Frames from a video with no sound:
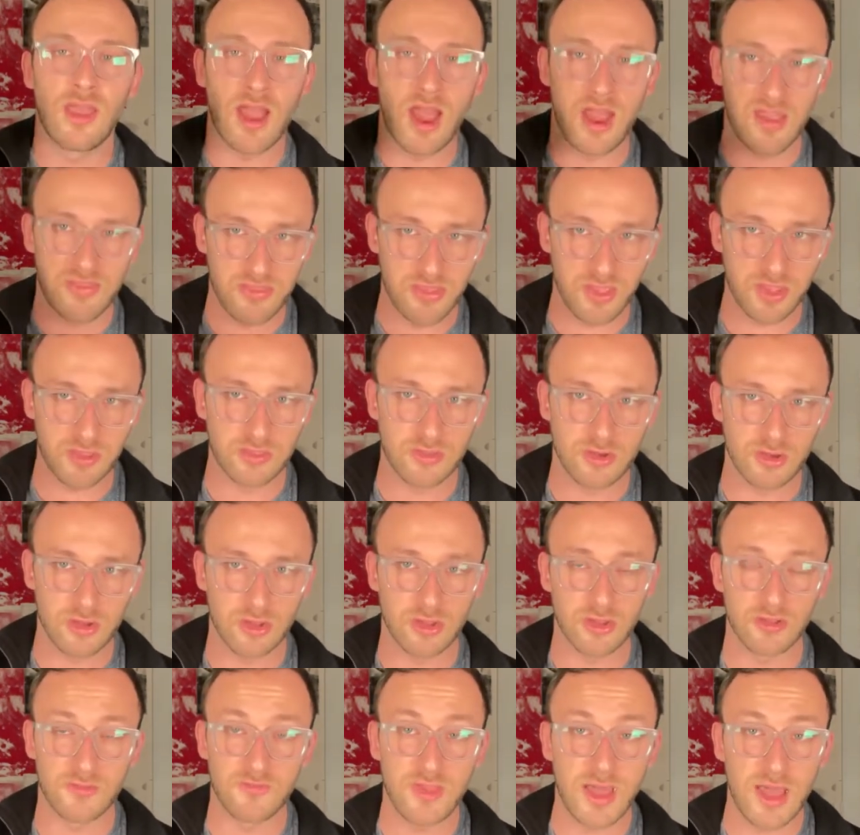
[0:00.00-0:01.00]
I think there
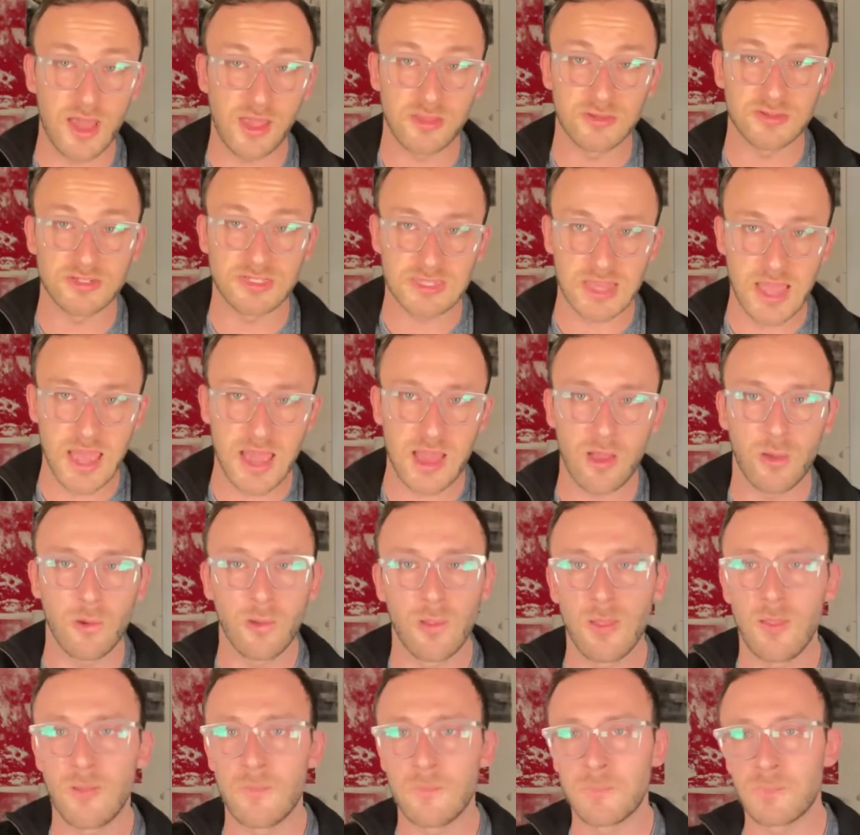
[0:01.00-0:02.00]
are good values
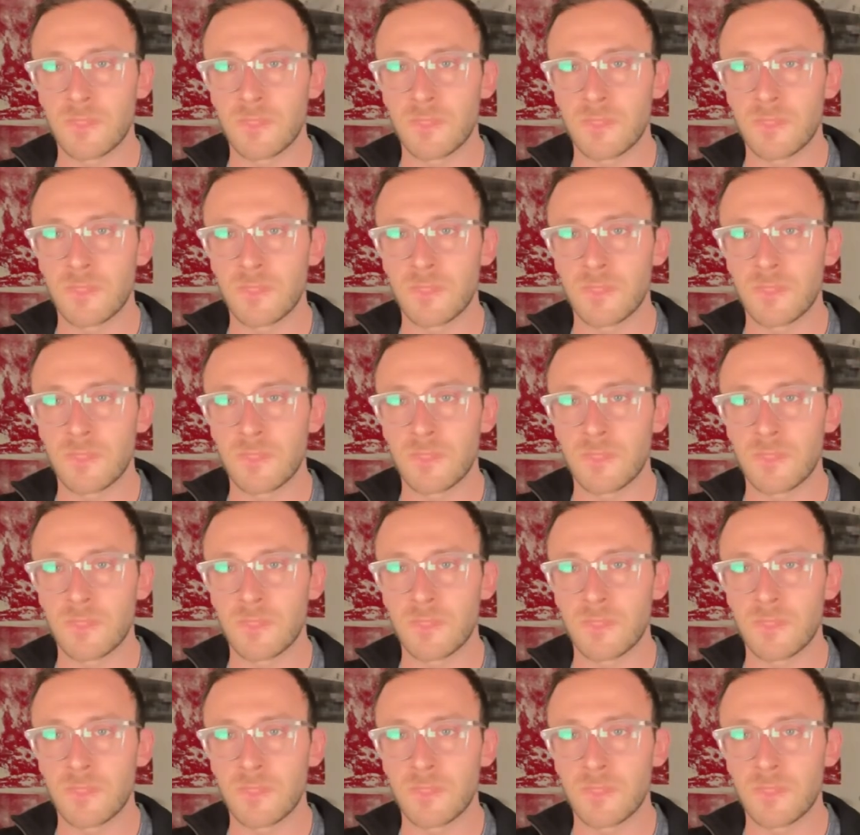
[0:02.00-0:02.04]
now,